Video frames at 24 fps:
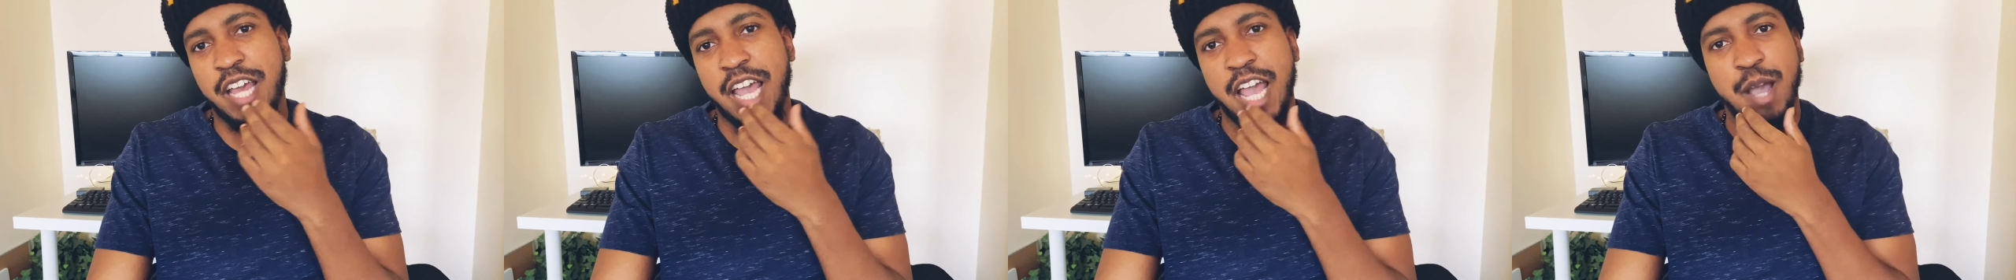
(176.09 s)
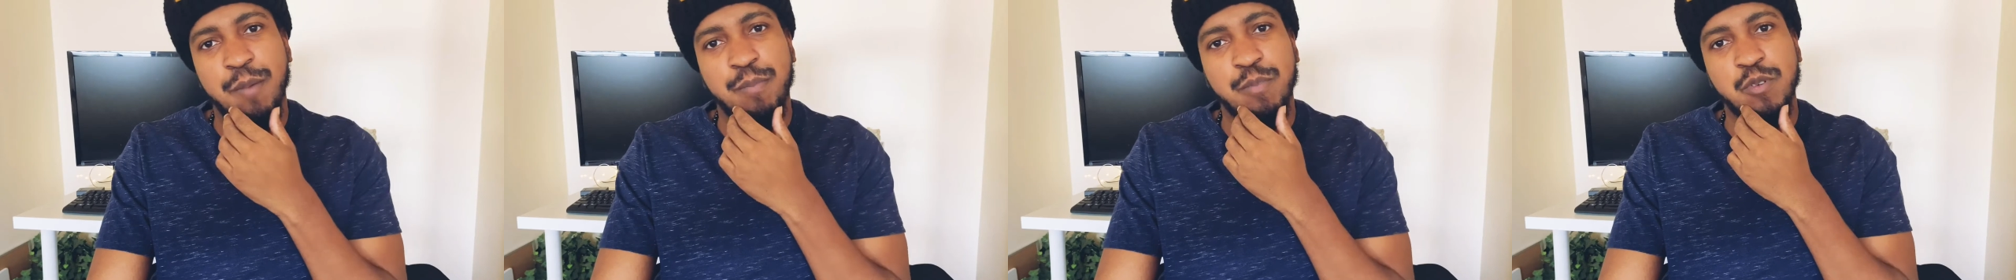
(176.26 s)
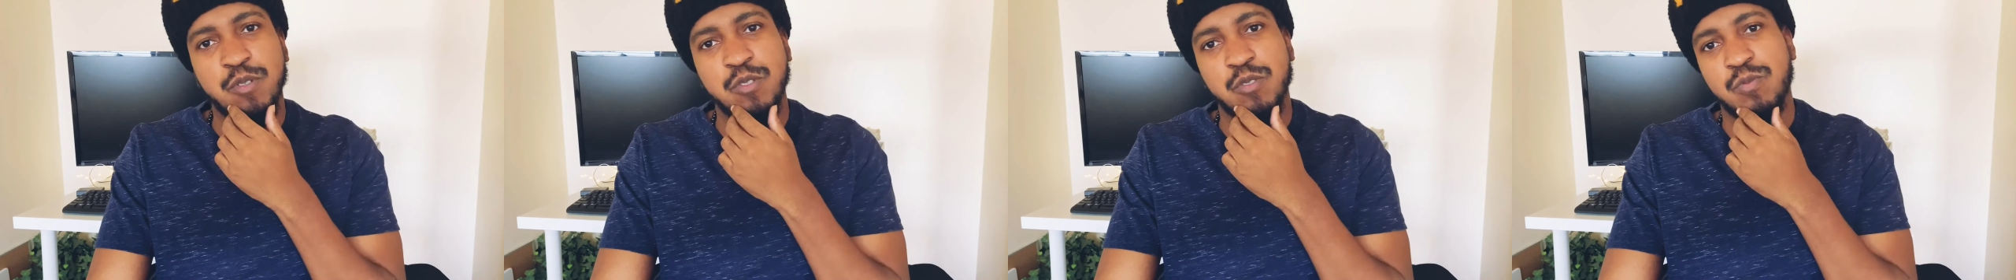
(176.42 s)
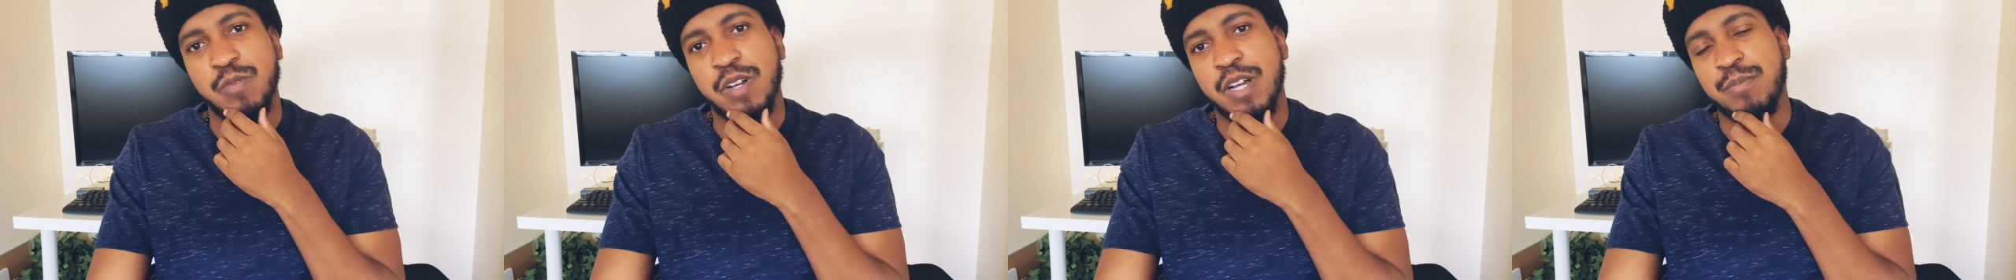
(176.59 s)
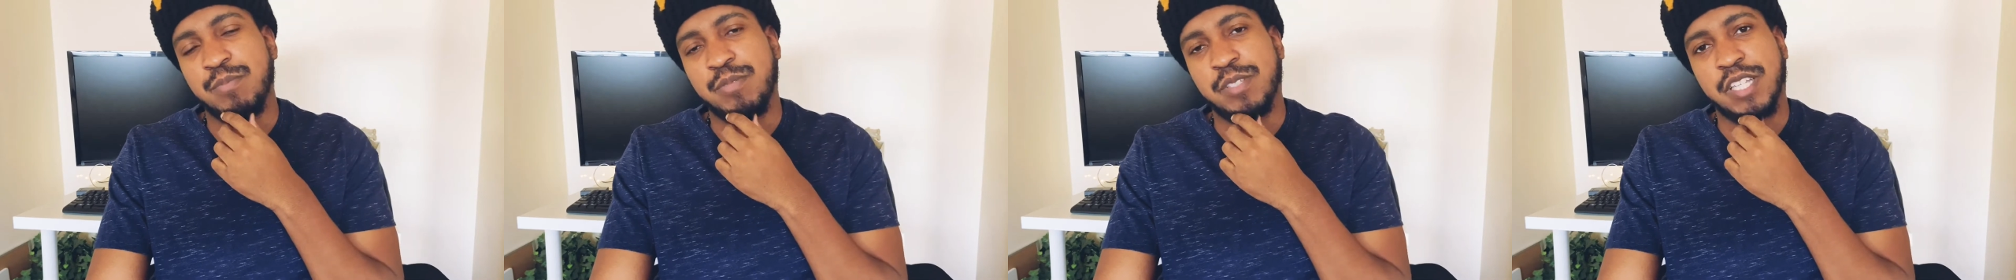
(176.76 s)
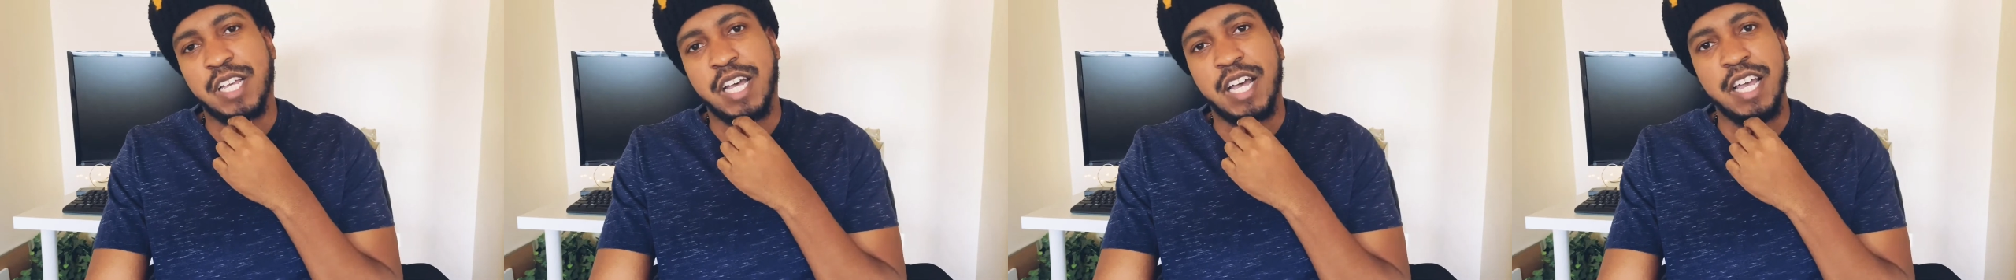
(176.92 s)
Apple's
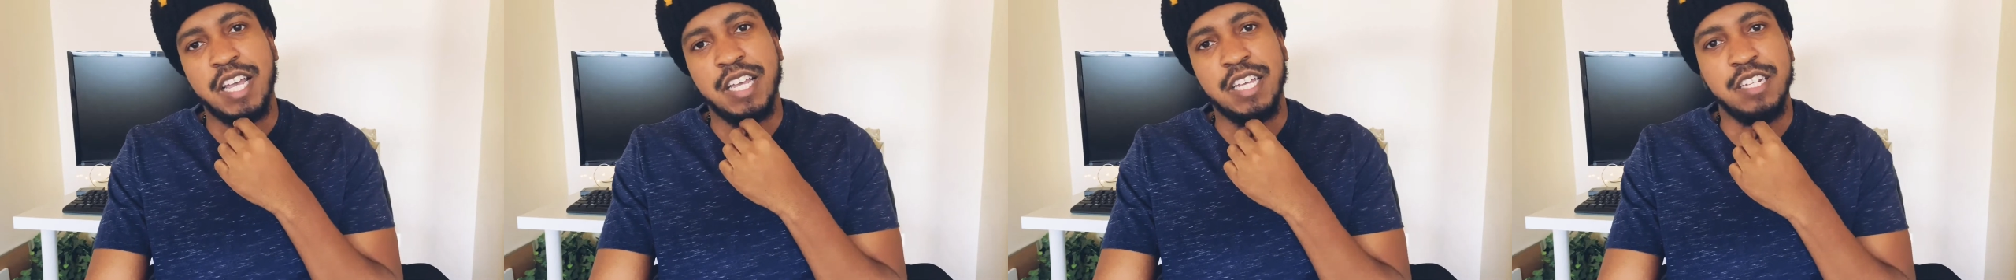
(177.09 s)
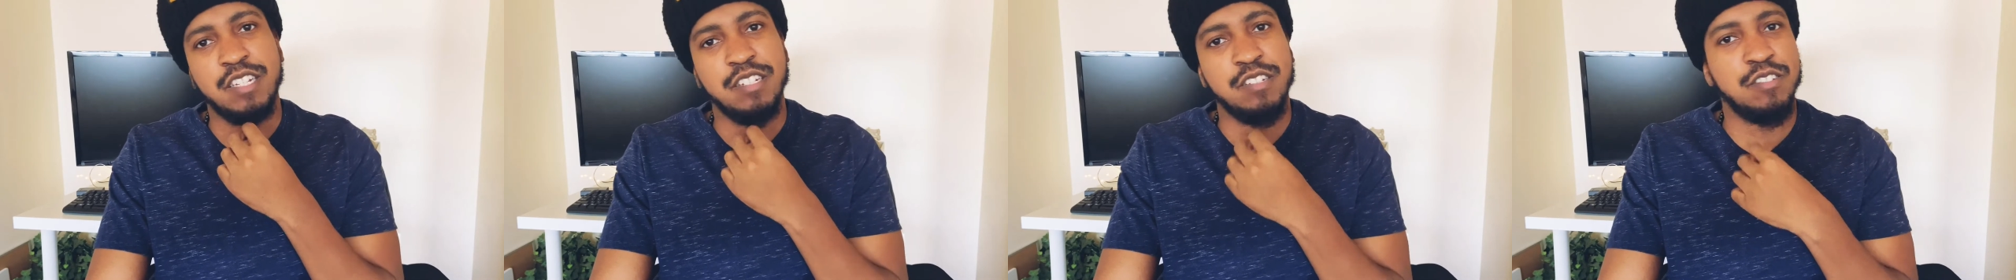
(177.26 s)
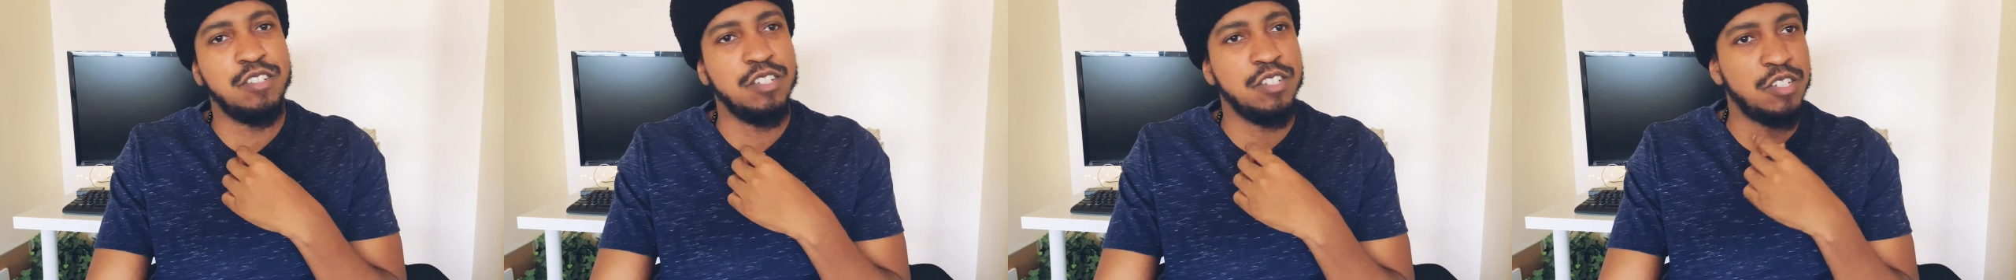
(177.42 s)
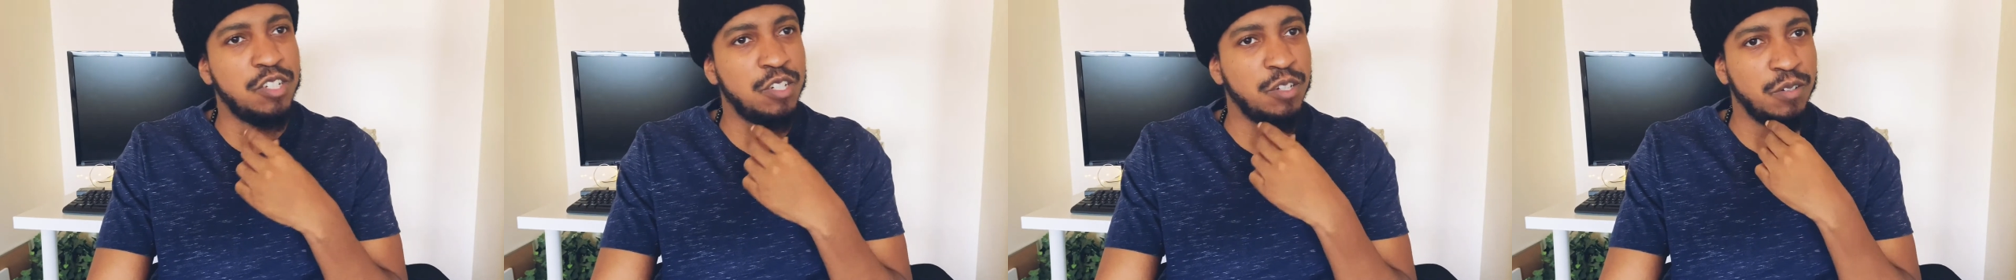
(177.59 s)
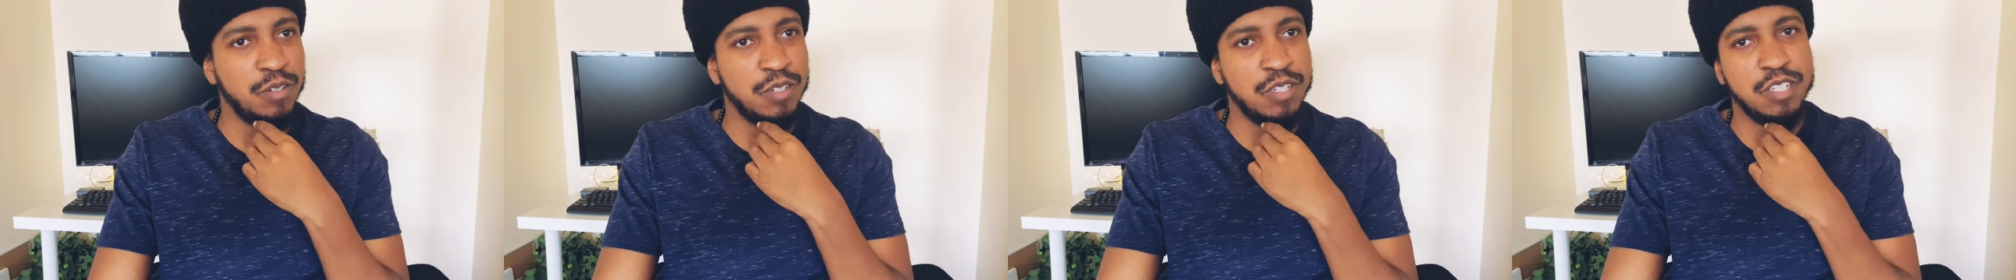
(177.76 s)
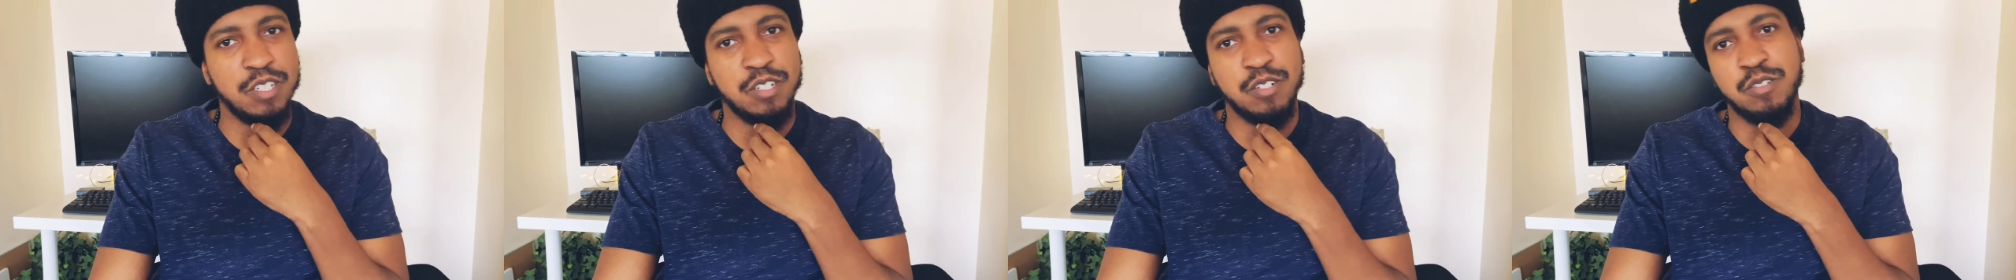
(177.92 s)
website and
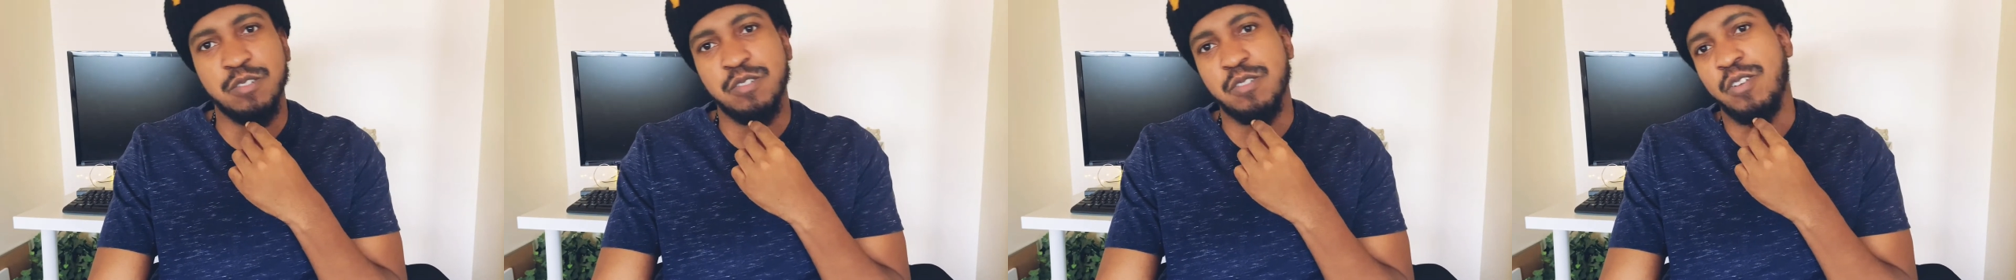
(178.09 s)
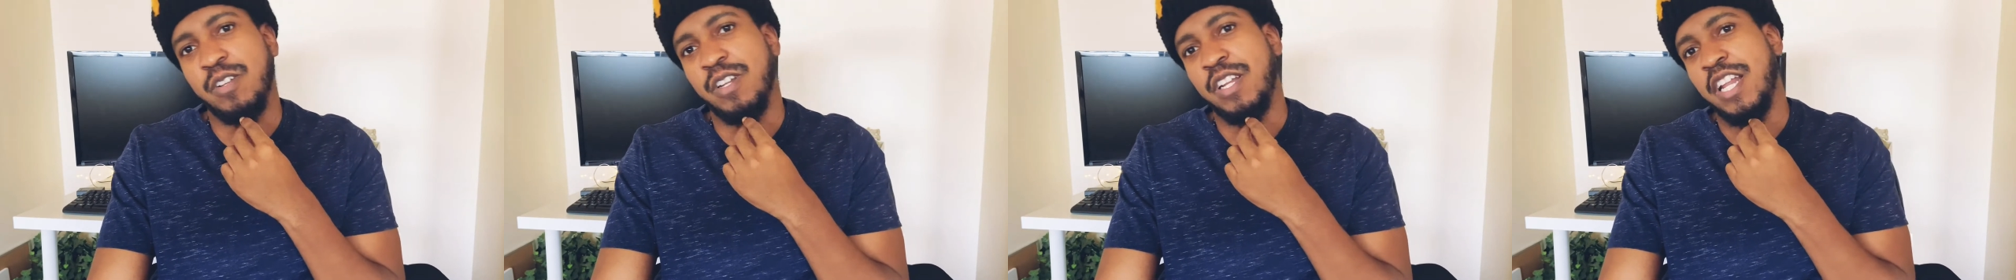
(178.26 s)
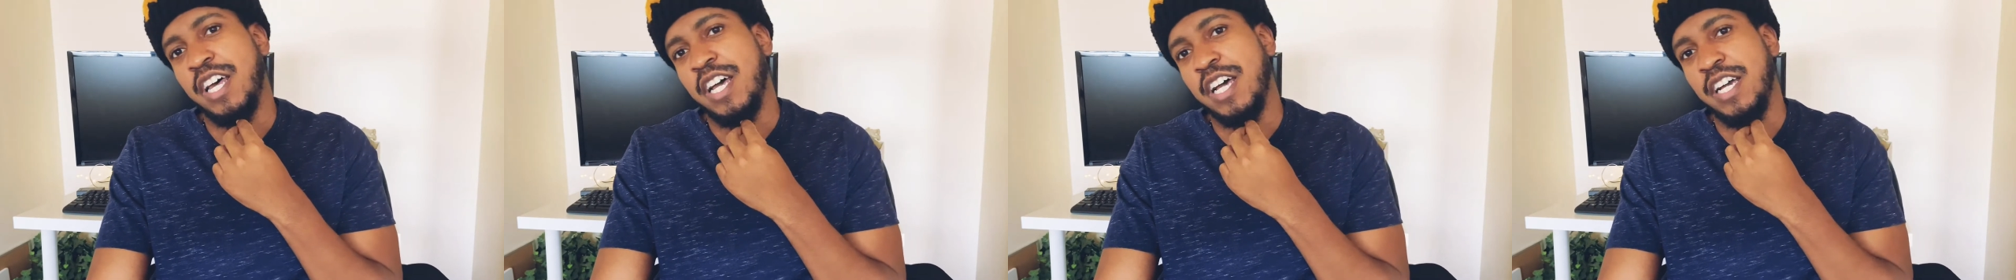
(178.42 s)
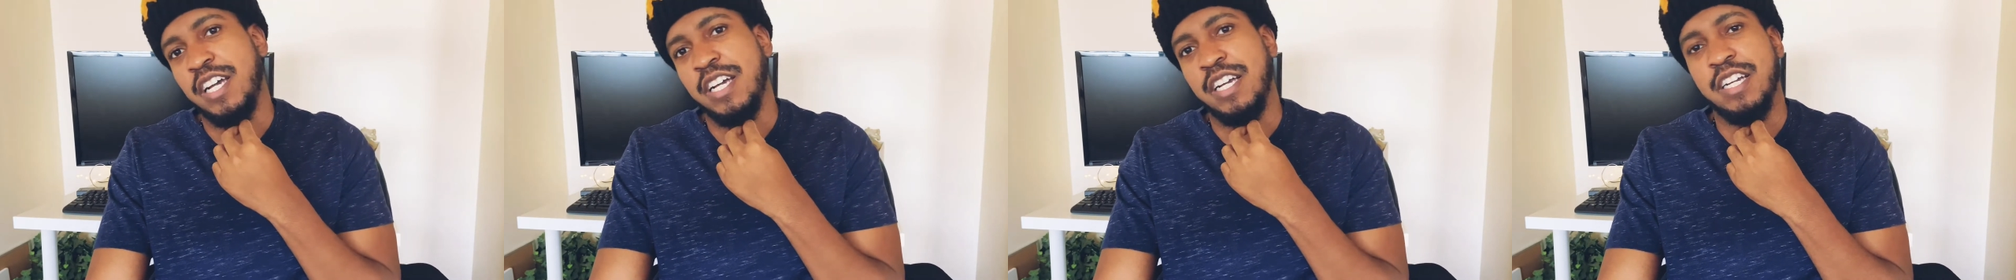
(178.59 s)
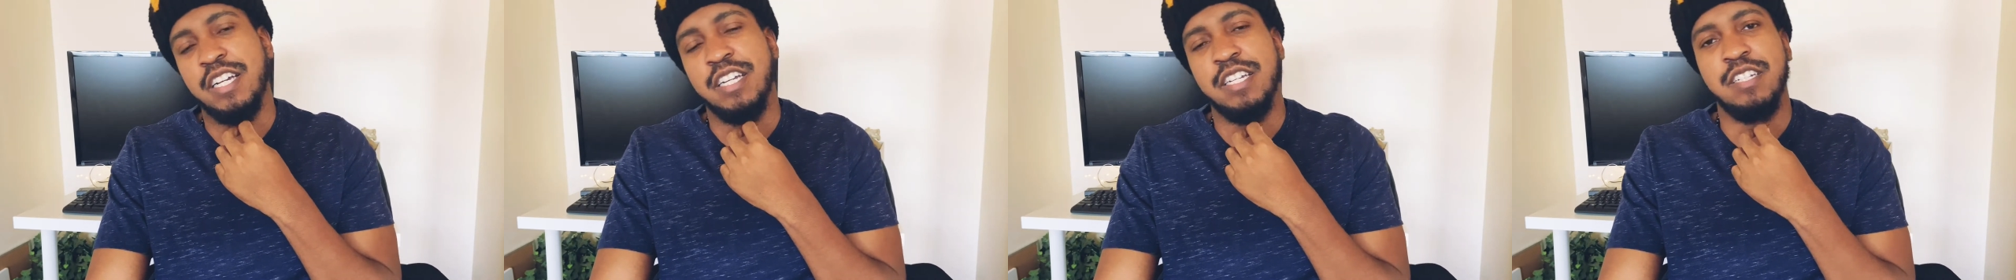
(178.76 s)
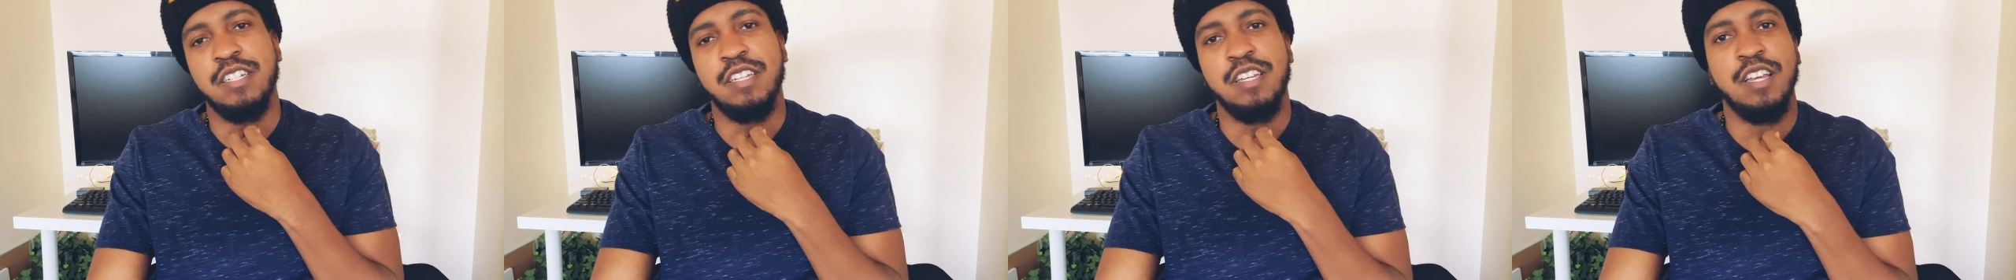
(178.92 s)
tutorials
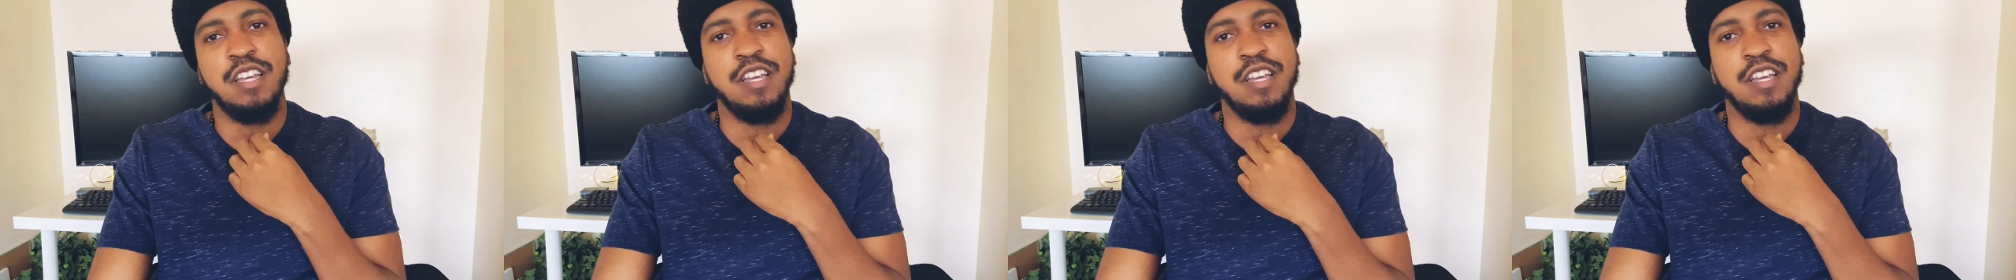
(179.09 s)
online,